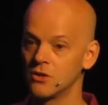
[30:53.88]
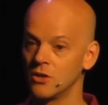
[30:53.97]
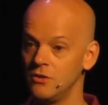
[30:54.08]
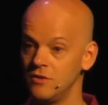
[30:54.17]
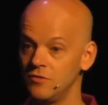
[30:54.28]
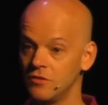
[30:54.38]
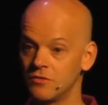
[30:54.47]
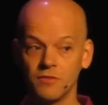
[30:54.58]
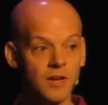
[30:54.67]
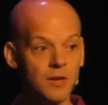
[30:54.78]
Co-defense
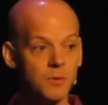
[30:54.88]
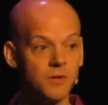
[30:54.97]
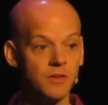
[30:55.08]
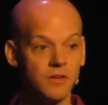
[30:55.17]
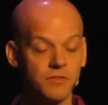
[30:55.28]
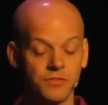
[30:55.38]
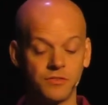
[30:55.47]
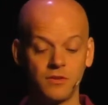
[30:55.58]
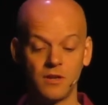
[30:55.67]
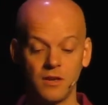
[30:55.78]
development
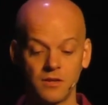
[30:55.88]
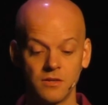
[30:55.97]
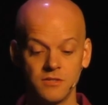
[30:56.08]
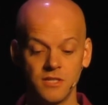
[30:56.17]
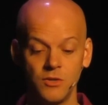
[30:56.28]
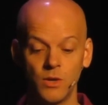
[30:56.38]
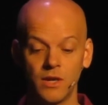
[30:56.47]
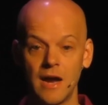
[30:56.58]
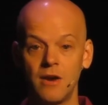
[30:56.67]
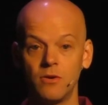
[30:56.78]
is
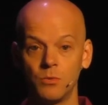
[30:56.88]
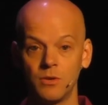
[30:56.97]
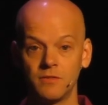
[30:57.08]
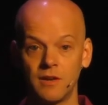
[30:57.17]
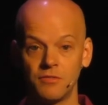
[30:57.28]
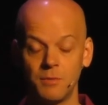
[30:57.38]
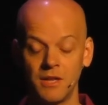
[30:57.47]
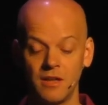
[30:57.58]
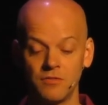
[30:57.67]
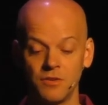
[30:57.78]
continuing. Aaron will tell us
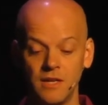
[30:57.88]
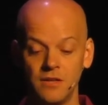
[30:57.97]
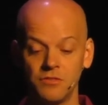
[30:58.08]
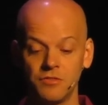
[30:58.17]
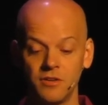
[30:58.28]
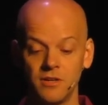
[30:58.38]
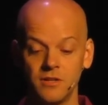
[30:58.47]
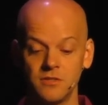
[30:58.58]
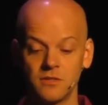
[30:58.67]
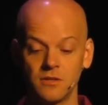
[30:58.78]
about that from the
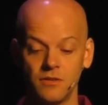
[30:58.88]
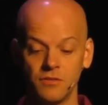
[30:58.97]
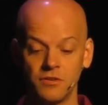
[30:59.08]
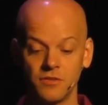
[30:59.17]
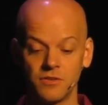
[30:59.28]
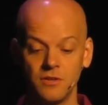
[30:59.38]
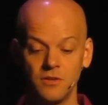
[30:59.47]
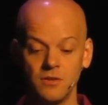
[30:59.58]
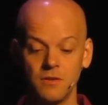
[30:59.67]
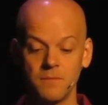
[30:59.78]
inside this
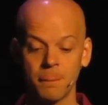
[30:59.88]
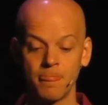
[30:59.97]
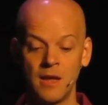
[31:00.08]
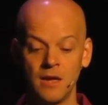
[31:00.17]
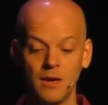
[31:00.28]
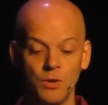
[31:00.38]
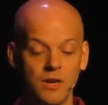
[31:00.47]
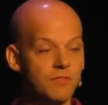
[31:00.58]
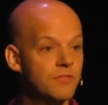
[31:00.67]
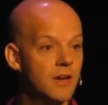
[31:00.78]
afternoon. And we
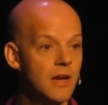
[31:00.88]
have